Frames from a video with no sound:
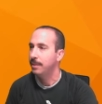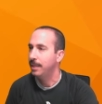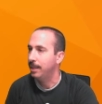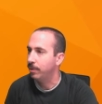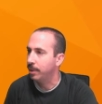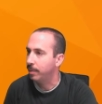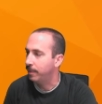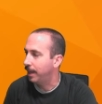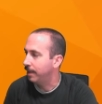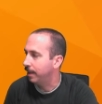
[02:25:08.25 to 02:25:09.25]
I don't think we've
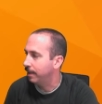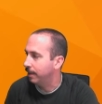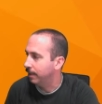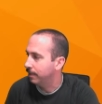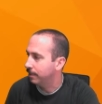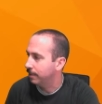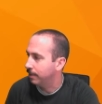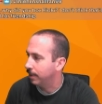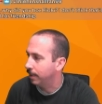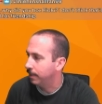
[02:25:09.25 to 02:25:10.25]
had that yet.
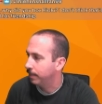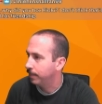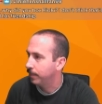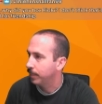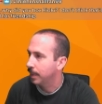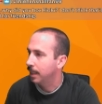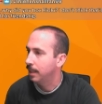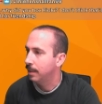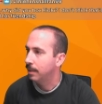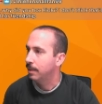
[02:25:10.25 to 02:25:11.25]
Okay.
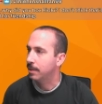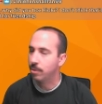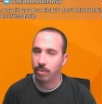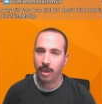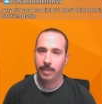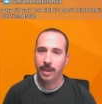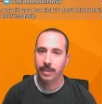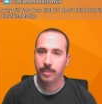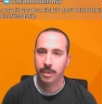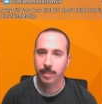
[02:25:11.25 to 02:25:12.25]
Let's go grab that, and then
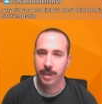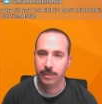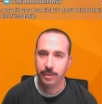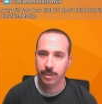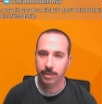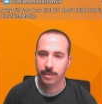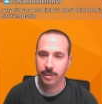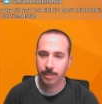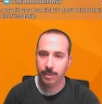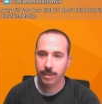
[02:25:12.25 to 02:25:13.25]
we'll come back for the other
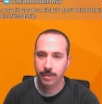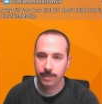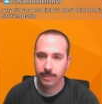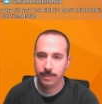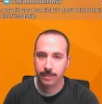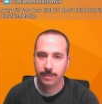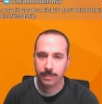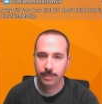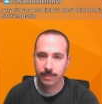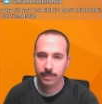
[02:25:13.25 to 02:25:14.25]
number.
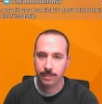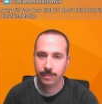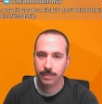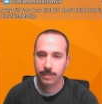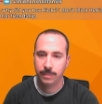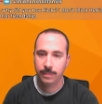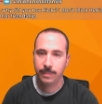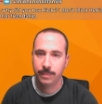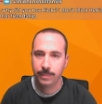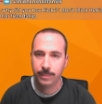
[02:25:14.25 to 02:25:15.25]

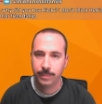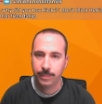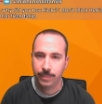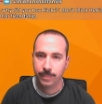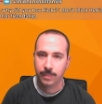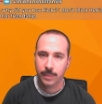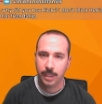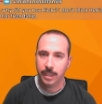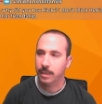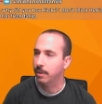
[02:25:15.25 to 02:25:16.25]
I
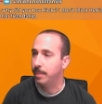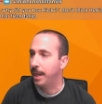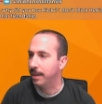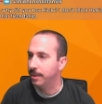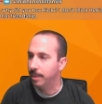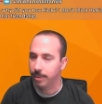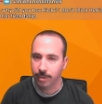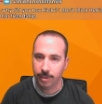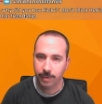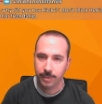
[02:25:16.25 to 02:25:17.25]
gotta click back in the
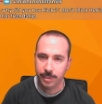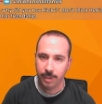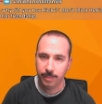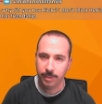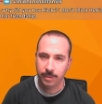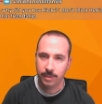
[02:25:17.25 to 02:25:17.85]
emulator every time, though.